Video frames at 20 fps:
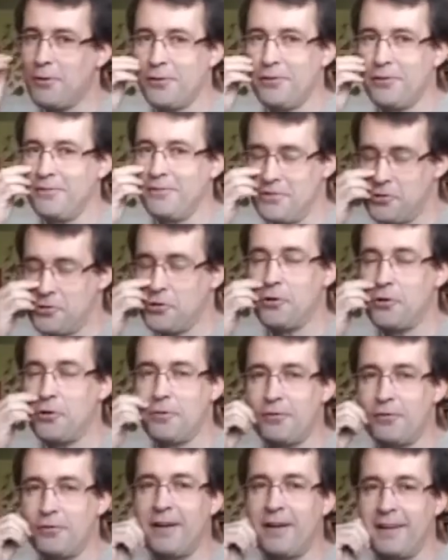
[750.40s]

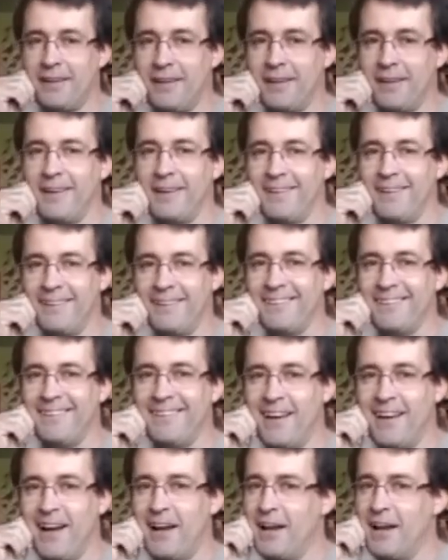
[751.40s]
Shorebird fanatic.
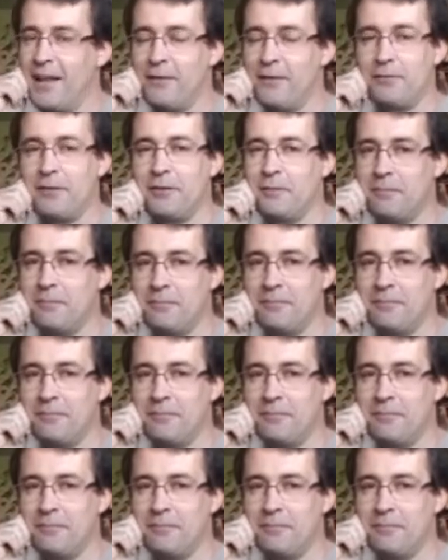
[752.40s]
I love them.